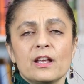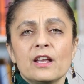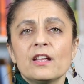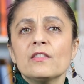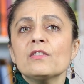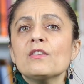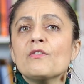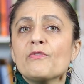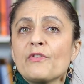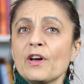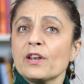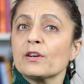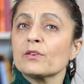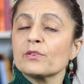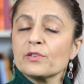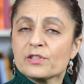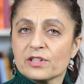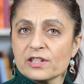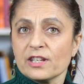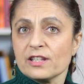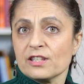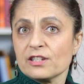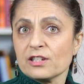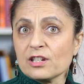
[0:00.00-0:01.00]
In the
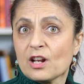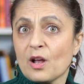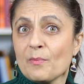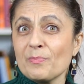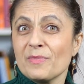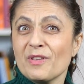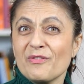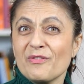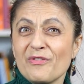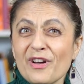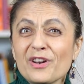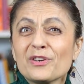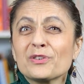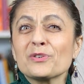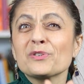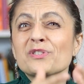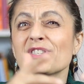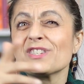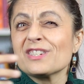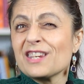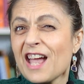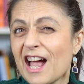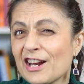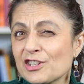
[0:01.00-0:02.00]
federal system, the federal
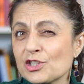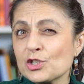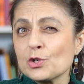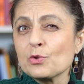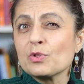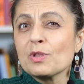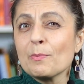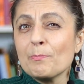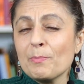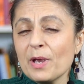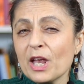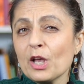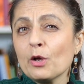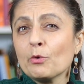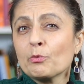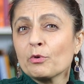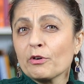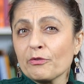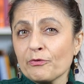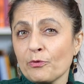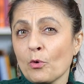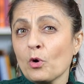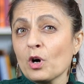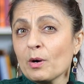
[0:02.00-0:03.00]
statute, the Bail
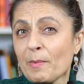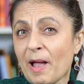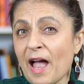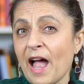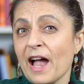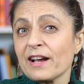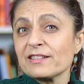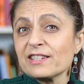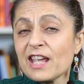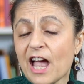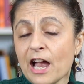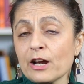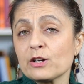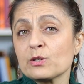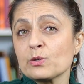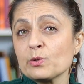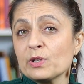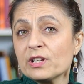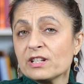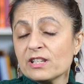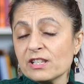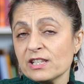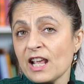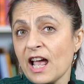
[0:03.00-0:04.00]
Reform Act,
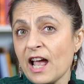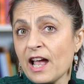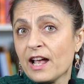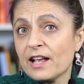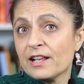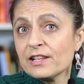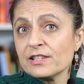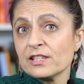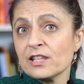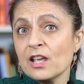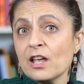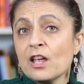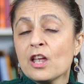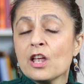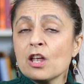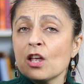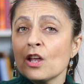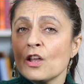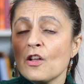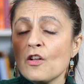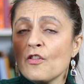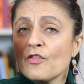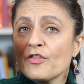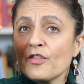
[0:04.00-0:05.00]
actually says
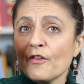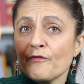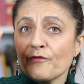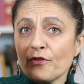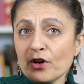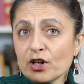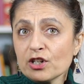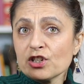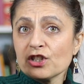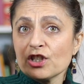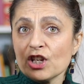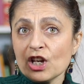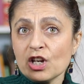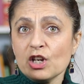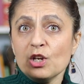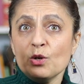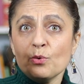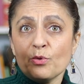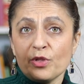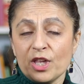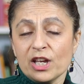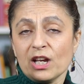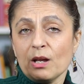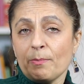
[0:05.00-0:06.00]
the first thing
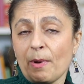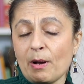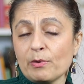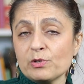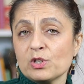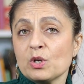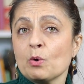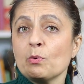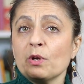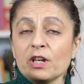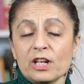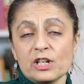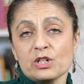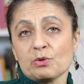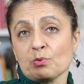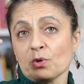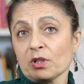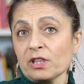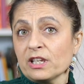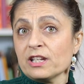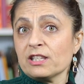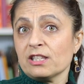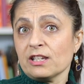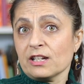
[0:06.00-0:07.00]
you think about doing is
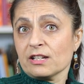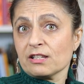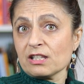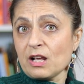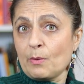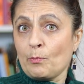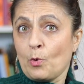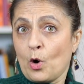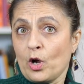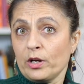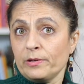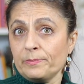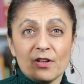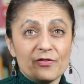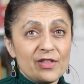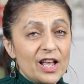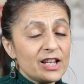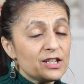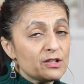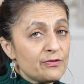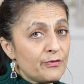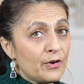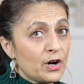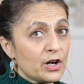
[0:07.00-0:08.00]
releasing someone.
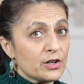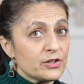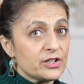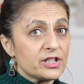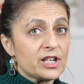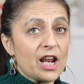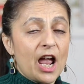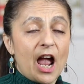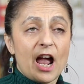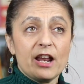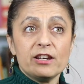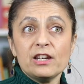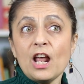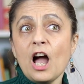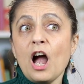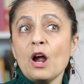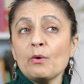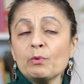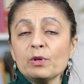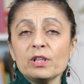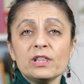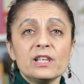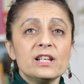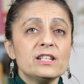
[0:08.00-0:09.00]
That's first, and
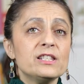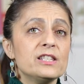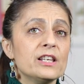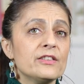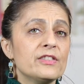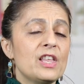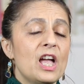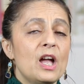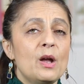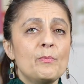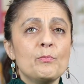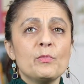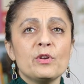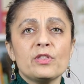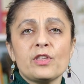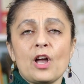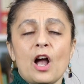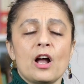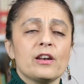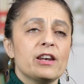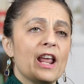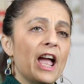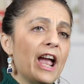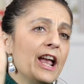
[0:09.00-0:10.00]
not releasing them with
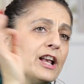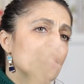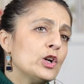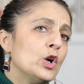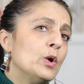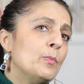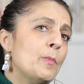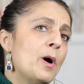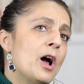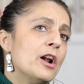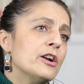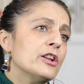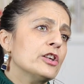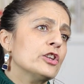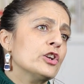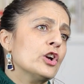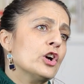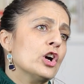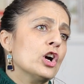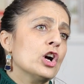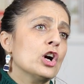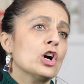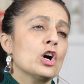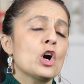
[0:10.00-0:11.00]
an ankle
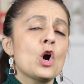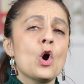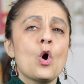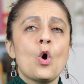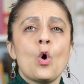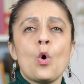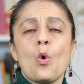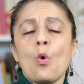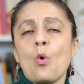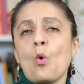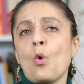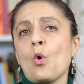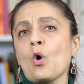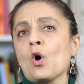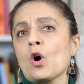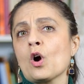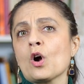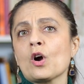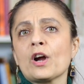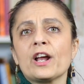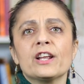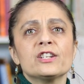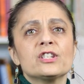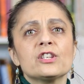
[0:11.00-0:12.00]
monitor
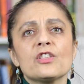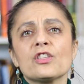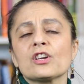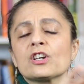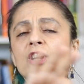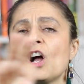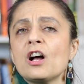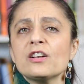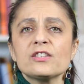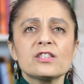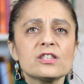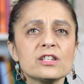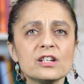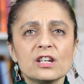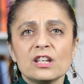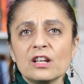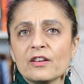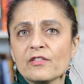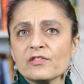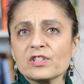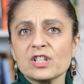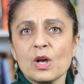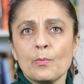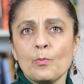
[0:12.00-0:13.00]
or into the
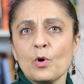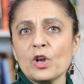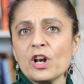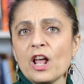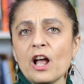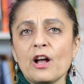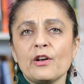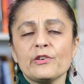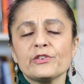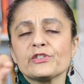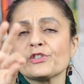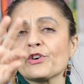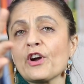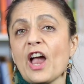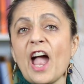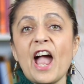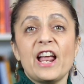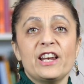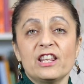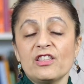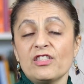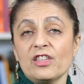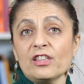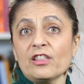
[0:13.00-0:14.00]
custody of someone else or
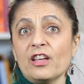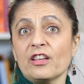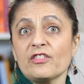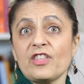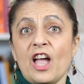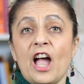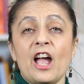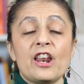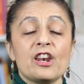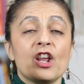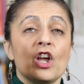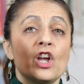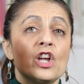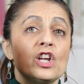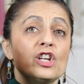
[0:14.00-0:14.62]
anything like that.